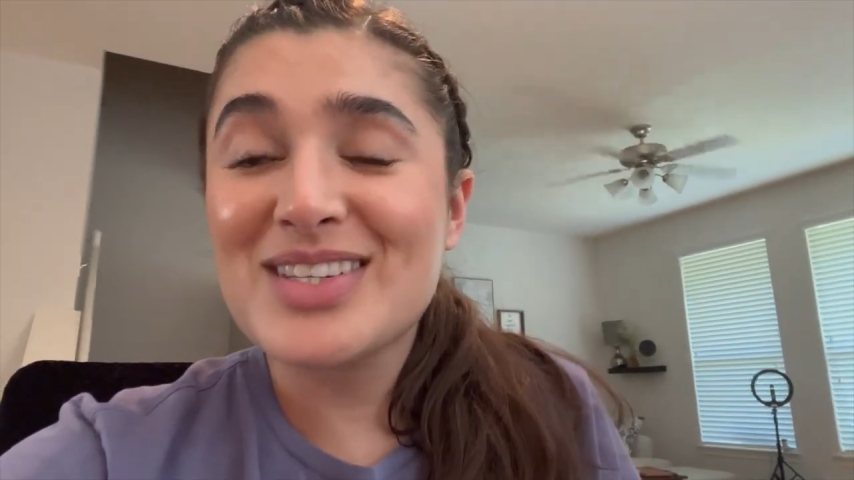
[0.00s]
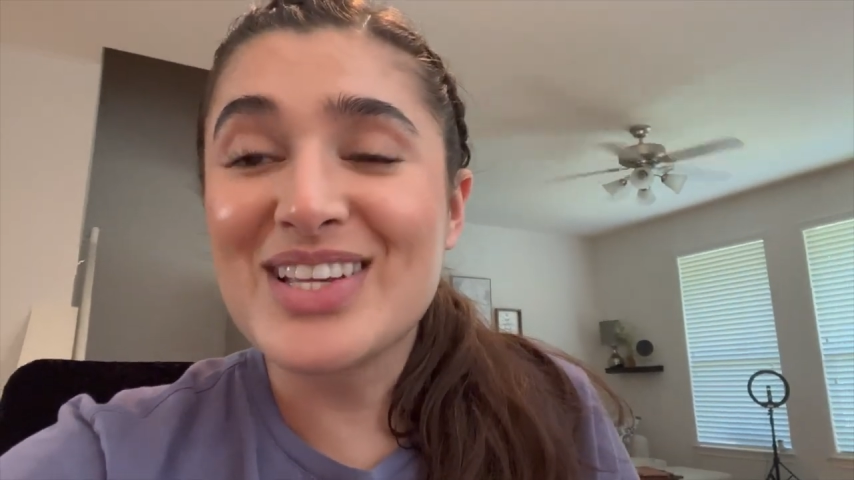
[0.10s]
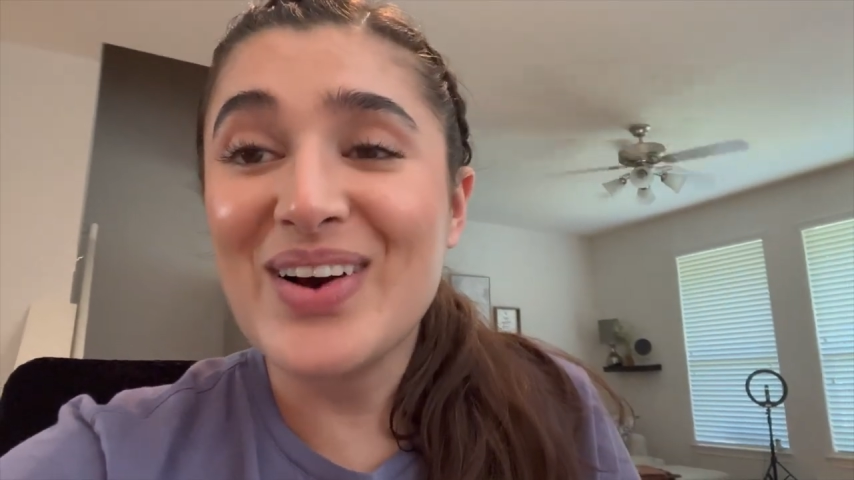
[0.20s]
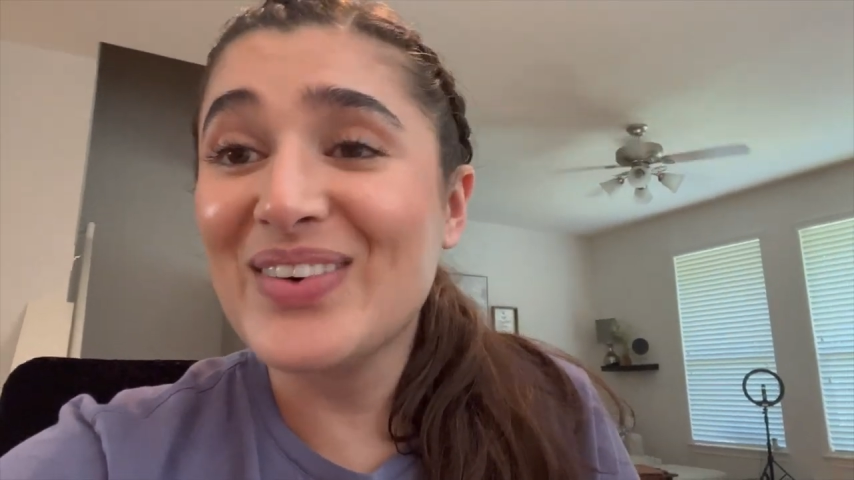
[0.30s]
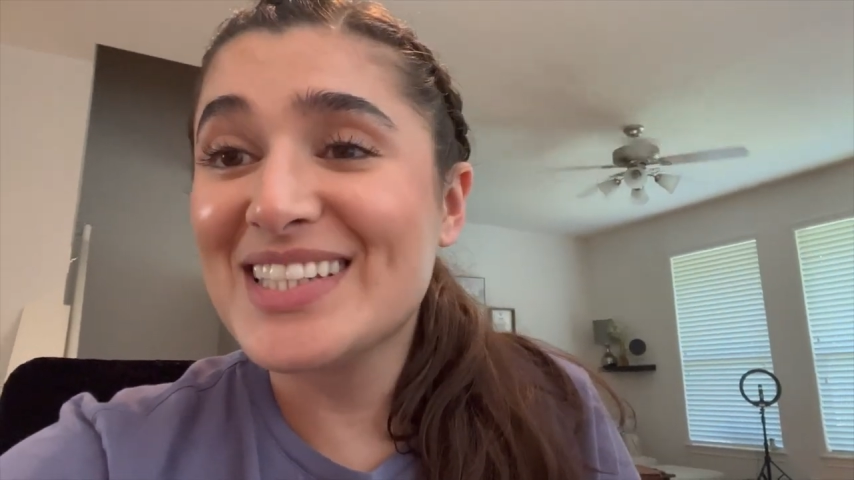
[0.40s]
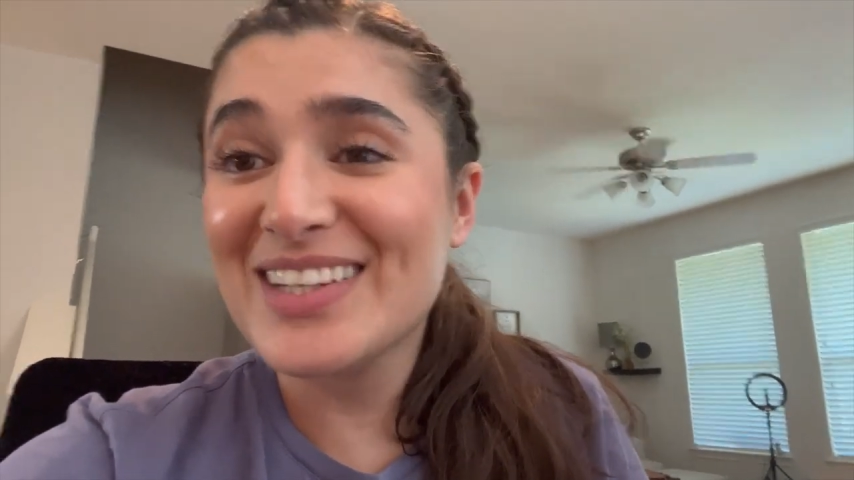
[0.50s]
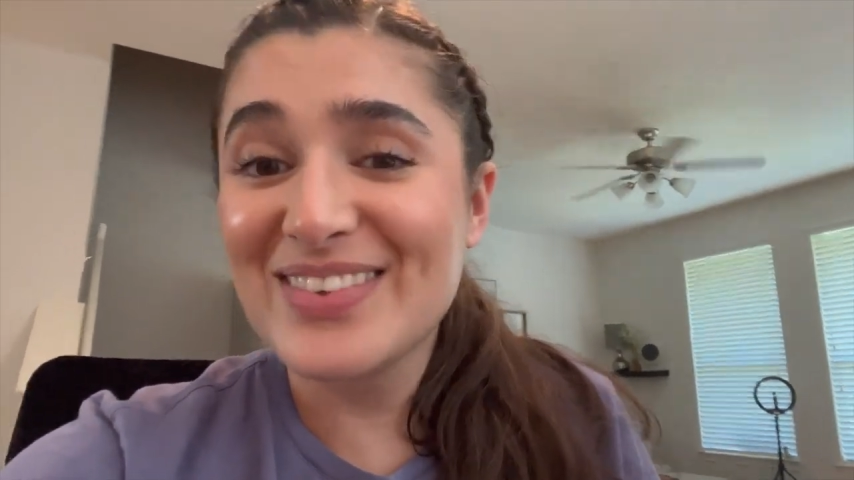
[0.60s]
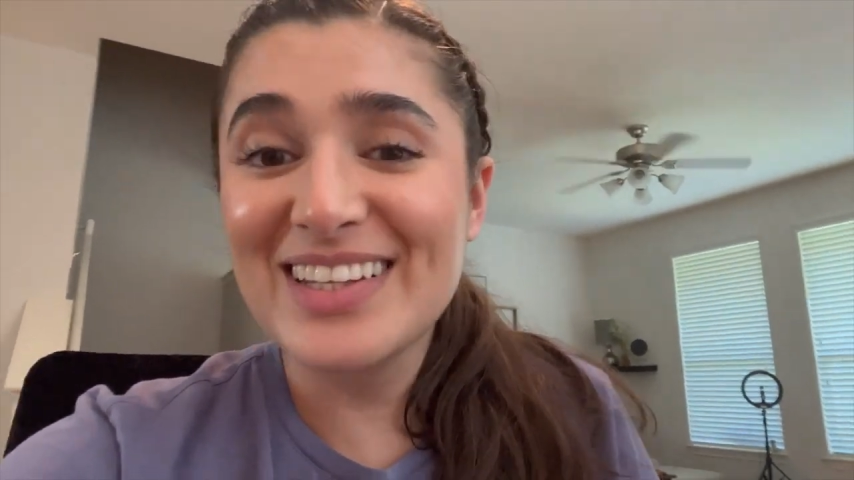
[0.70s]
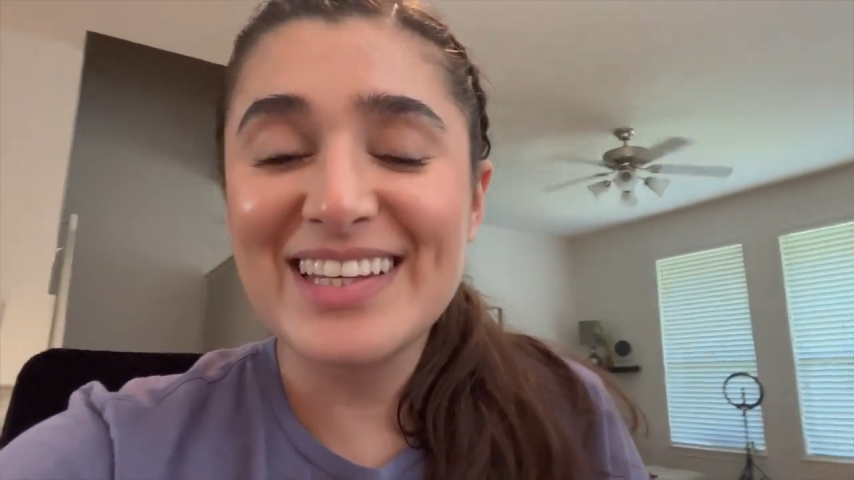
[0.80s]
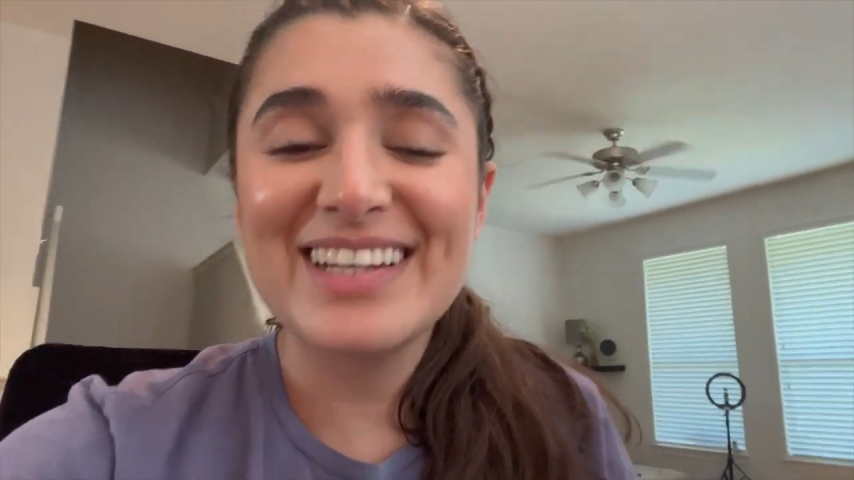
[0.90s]
So we did
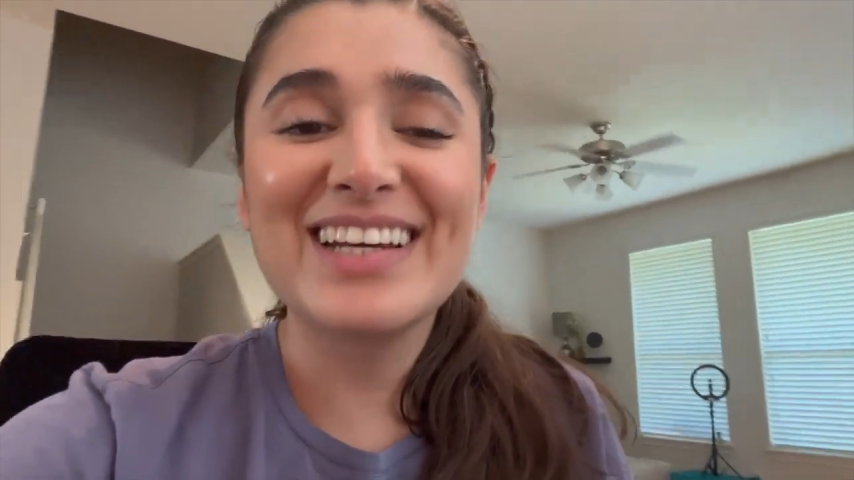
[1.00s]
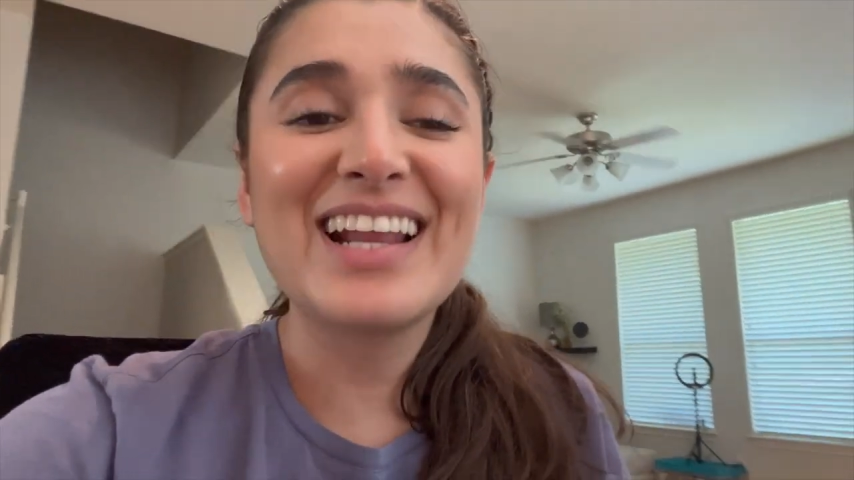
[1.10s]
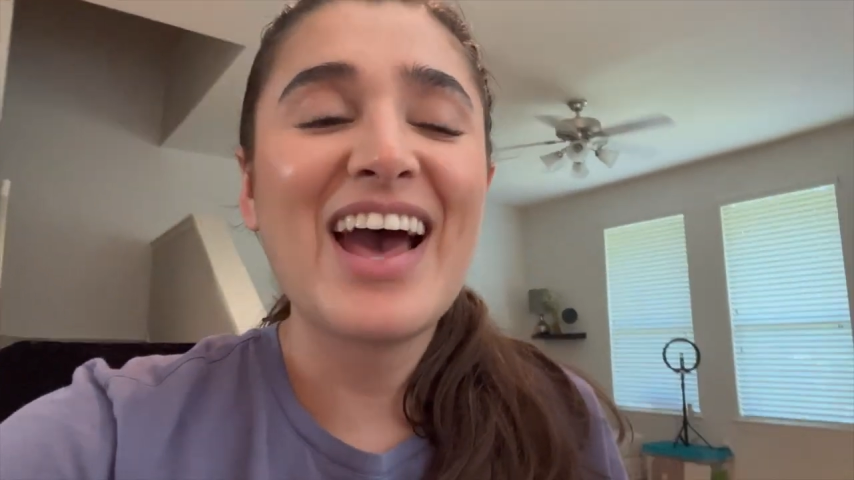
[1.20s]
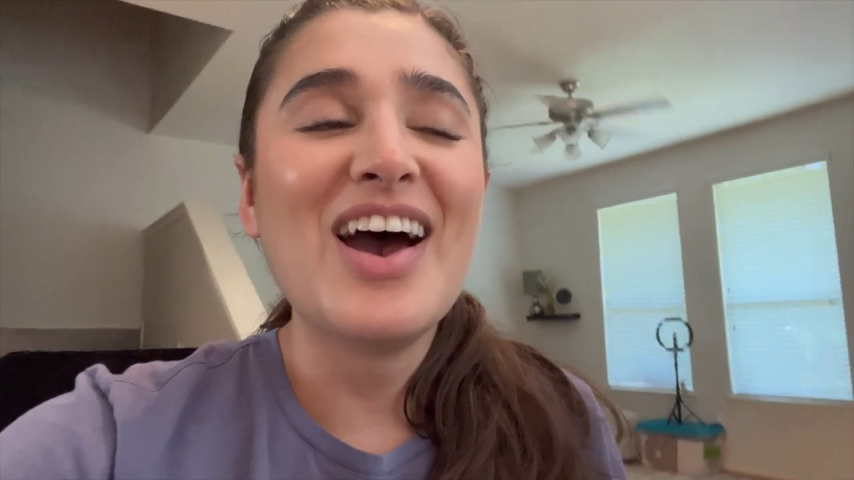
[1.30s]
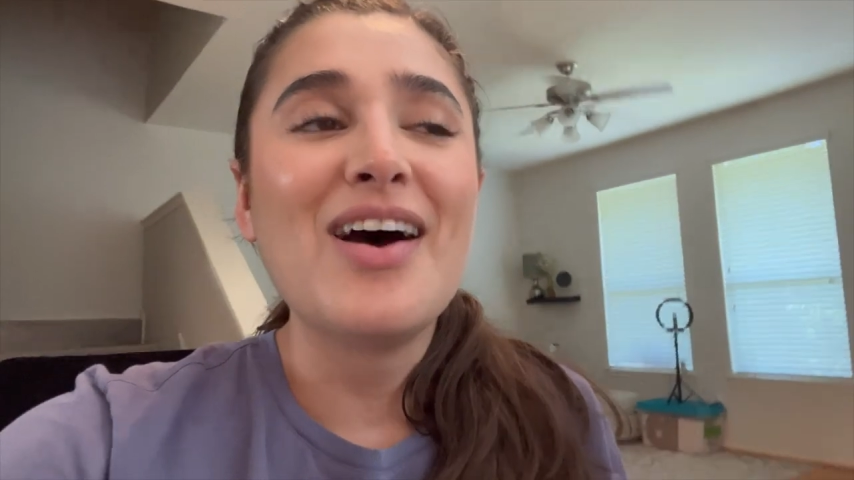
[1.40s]
really good